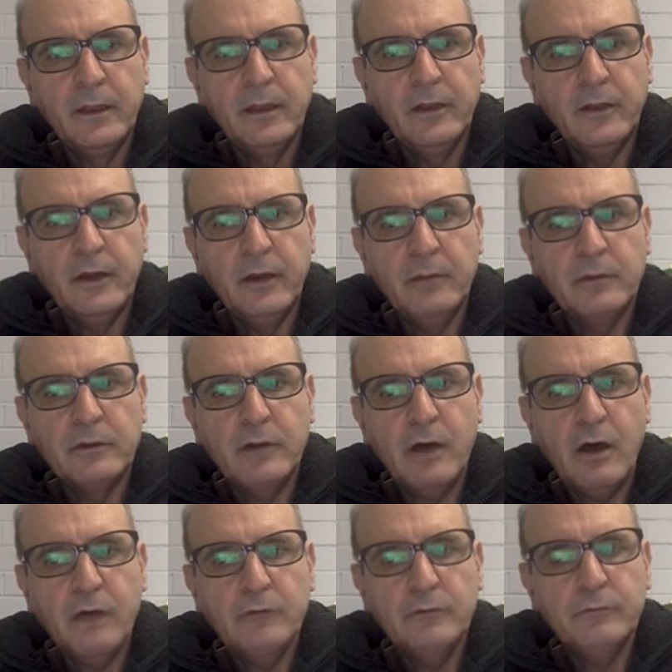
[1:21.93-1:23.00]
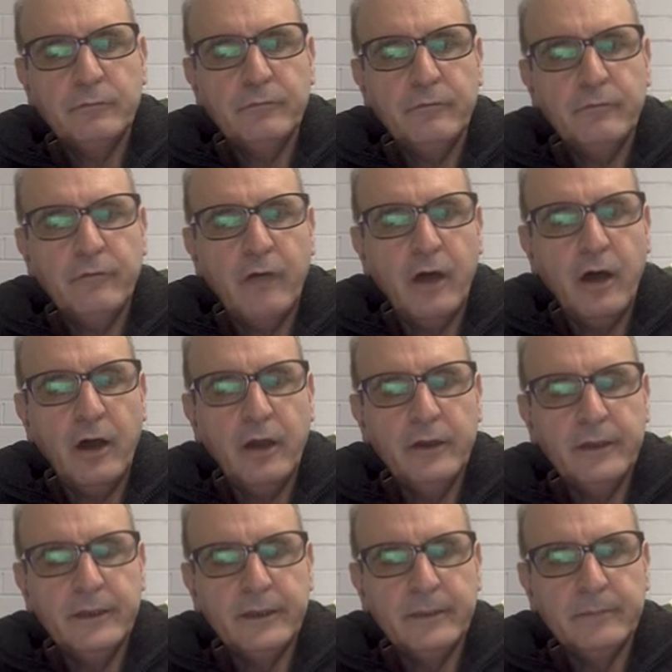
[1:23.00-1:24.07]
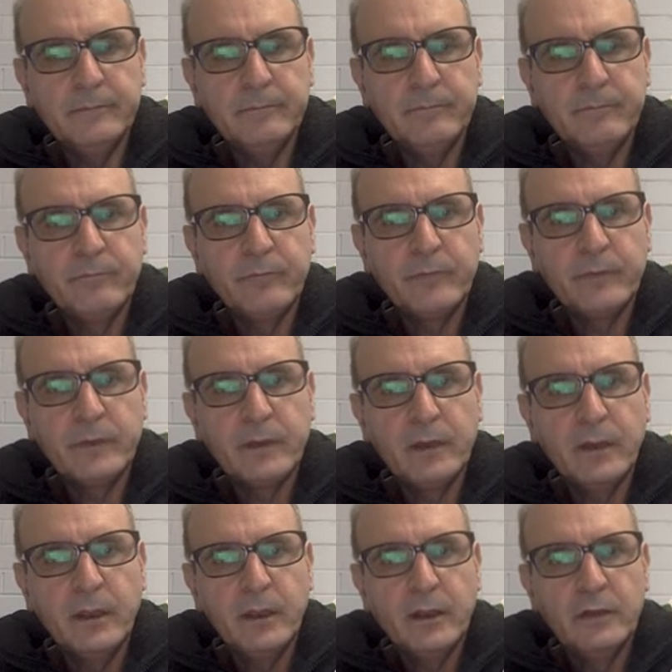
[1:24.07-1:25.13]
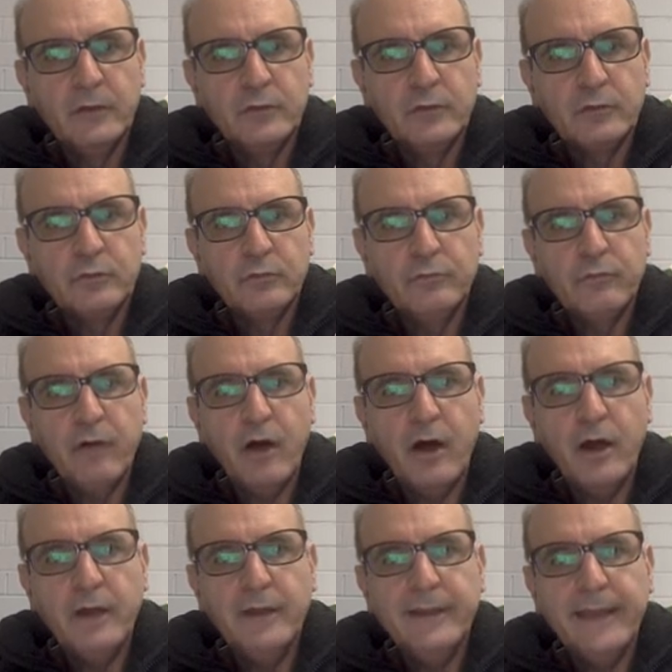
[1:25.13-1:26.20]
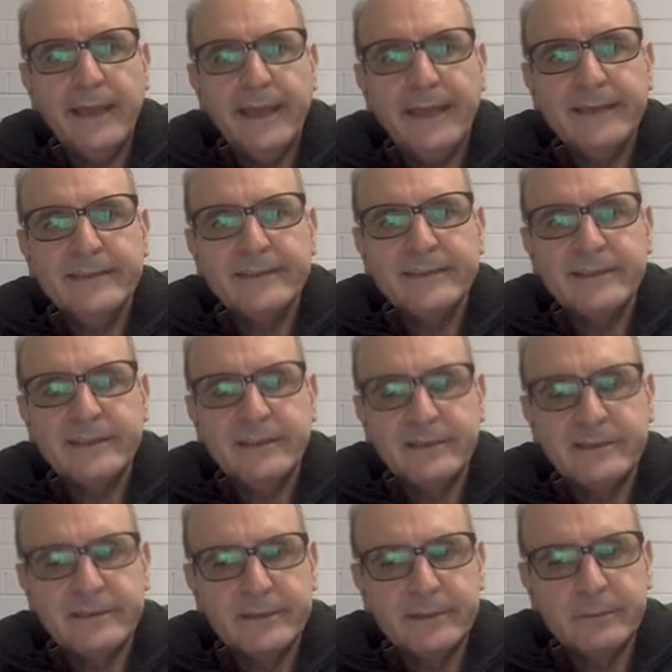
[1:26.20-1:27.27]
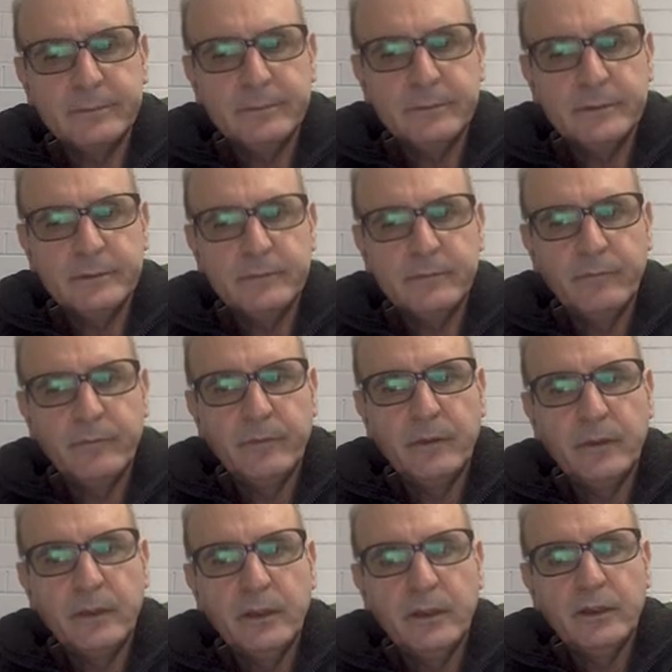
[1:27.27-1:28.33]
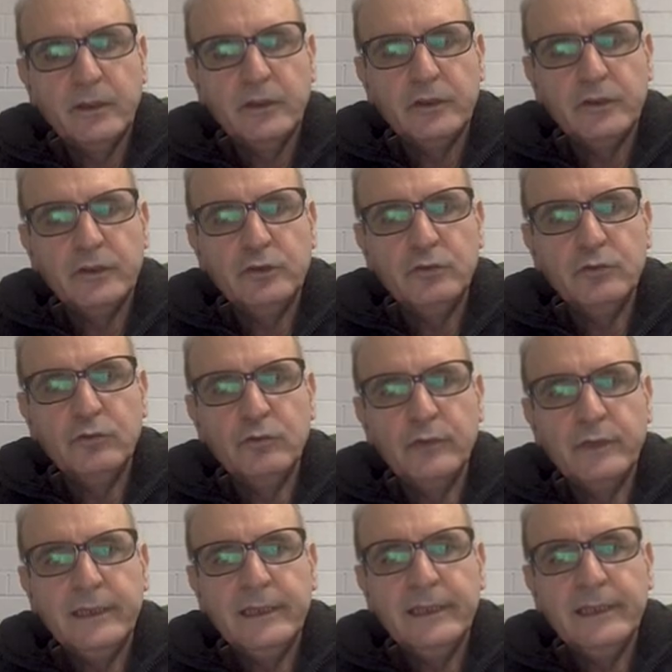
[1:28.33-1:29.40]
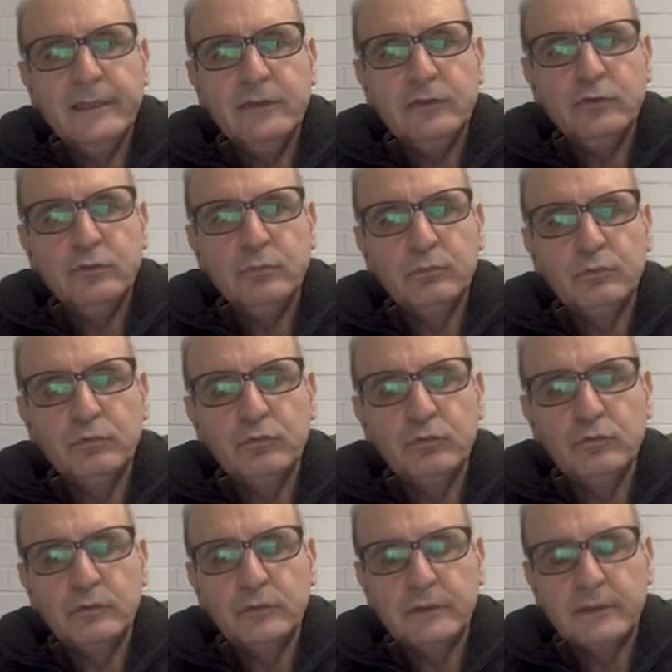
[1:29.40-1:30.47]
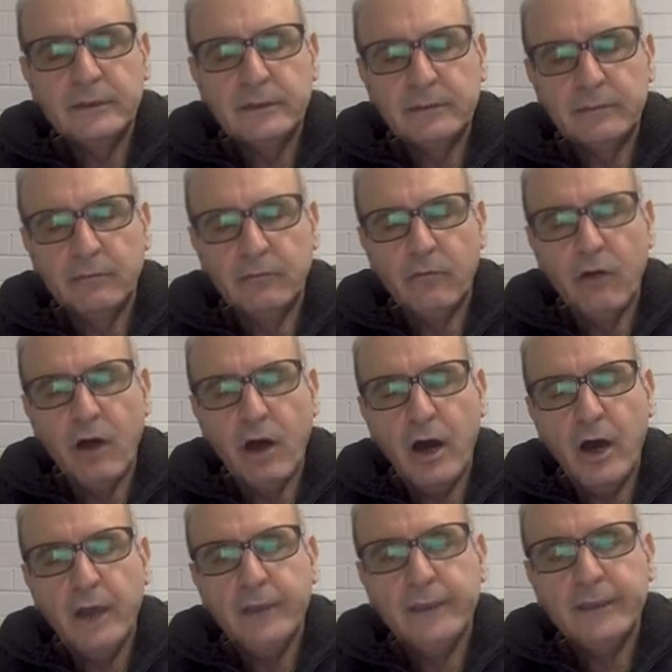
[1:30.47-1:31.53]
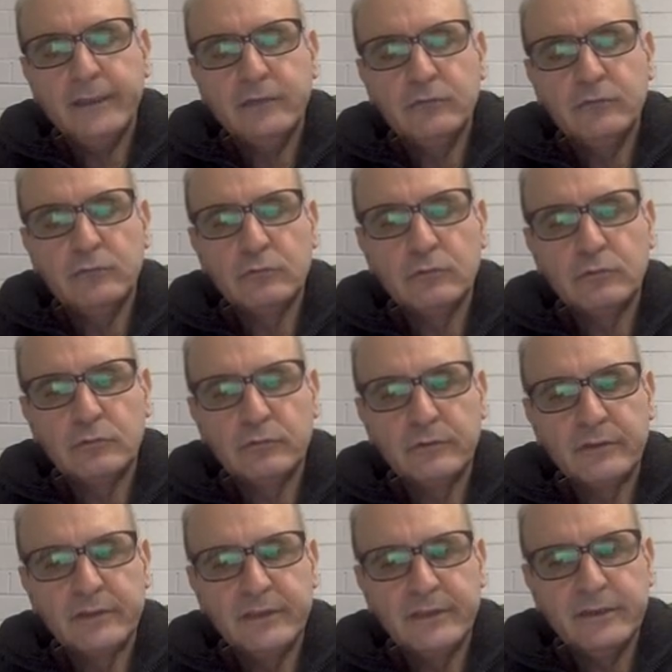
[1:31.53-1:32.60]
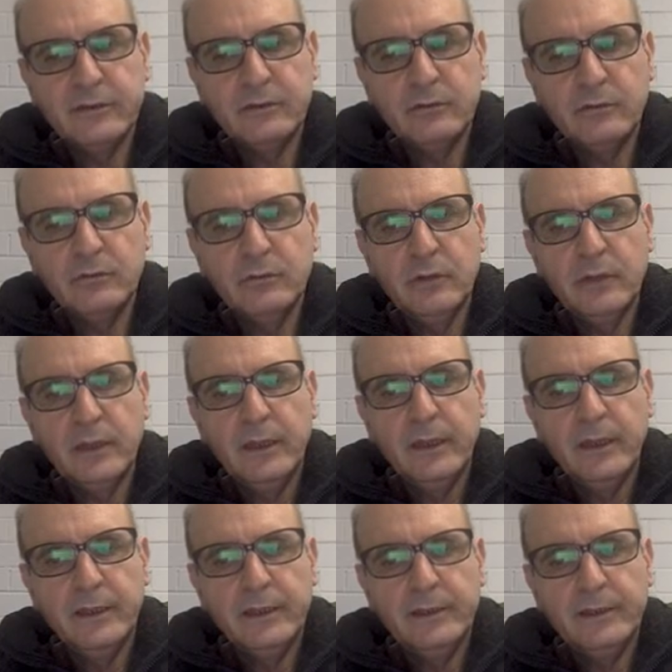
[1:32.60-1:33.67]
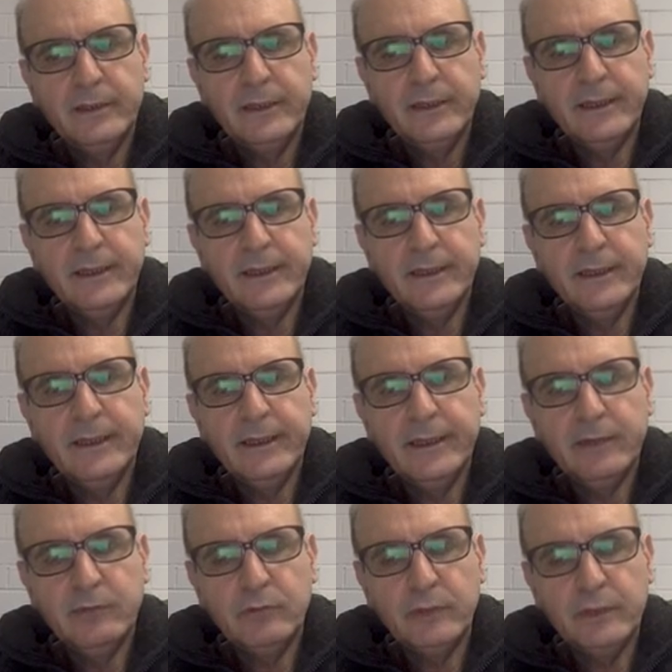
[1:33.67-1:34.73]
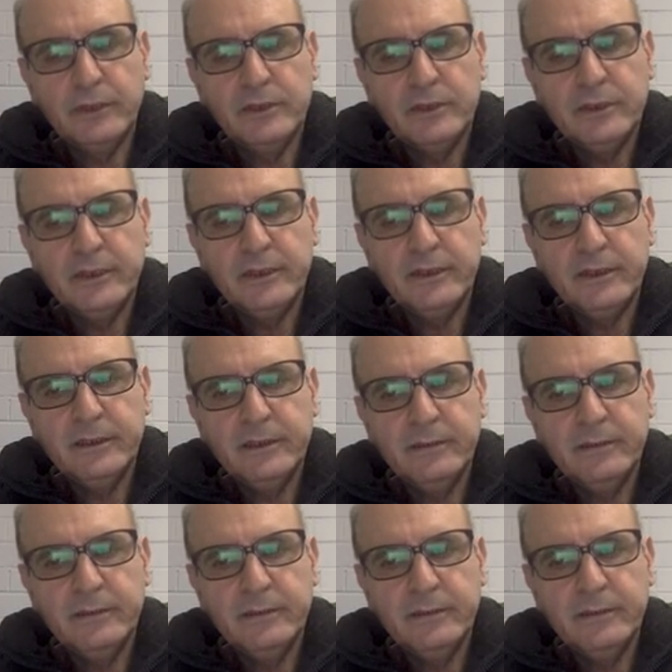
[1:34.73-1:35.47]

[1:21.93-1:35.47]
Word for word: now but how to find them to find the x-intercept, you need to put y equal to 0 in the equation